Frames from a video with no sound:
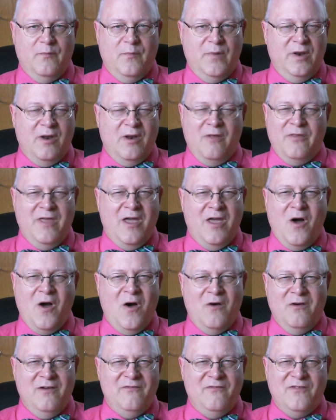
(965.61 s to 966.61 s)
But they
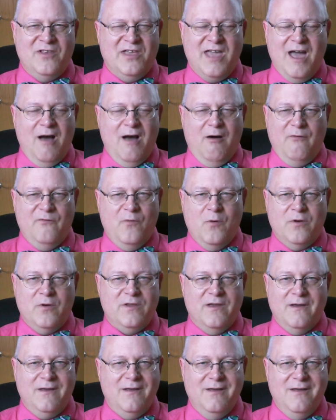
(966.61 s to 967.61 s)
all live in
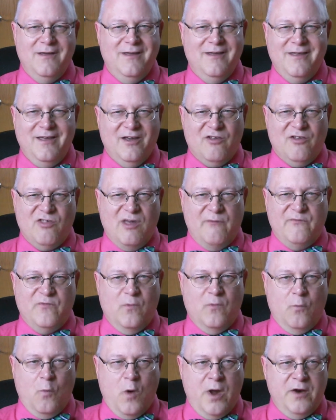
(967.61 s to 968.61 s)
California, except
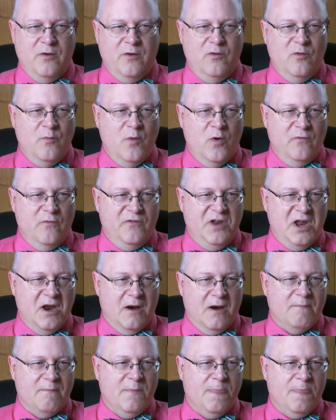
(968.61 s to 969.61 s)
for one who moved here.